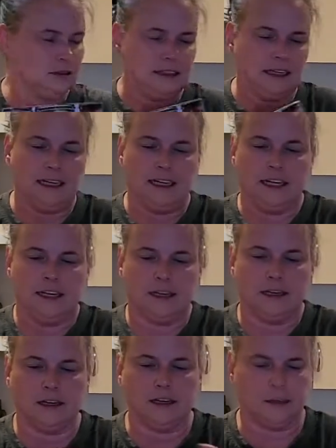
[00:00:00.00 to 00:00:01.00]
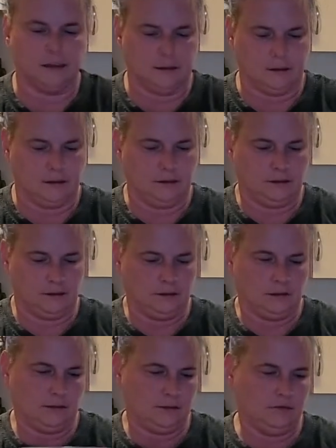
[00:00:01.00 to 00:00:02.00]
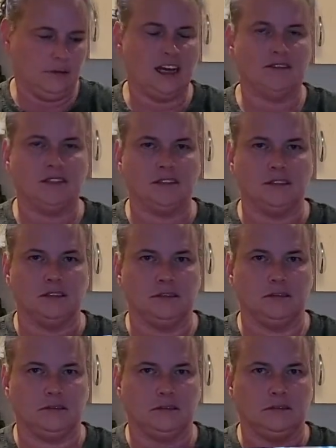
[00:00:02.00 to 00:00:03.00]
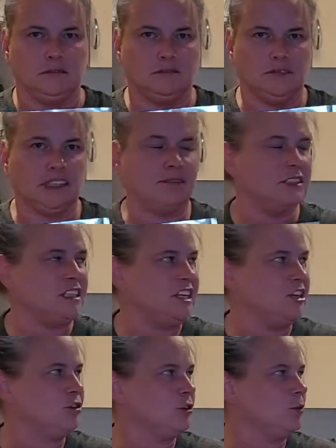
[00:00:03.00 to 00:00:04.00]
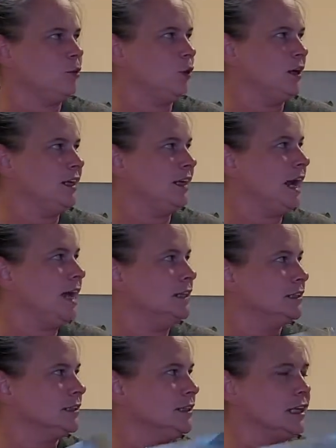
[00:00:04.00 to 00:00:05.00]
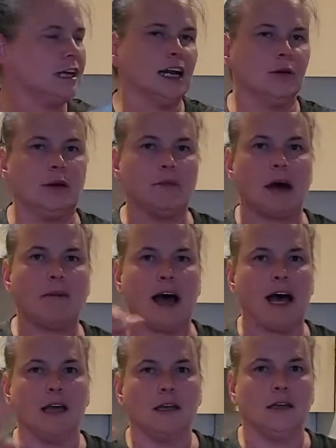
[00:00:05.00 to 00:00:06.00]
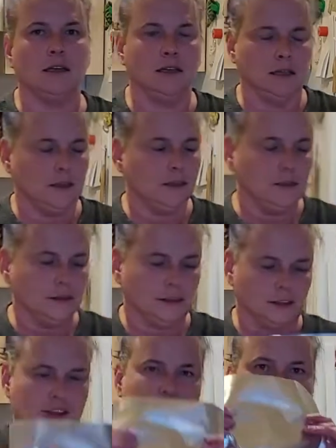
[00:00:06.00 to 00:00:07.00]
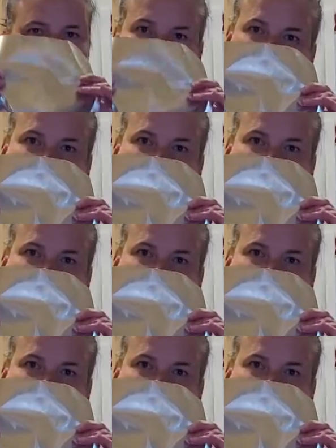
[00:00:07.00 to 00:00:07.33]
and we have a 17-year-old boy in the house, and it kind of went bye-bye. So this is what we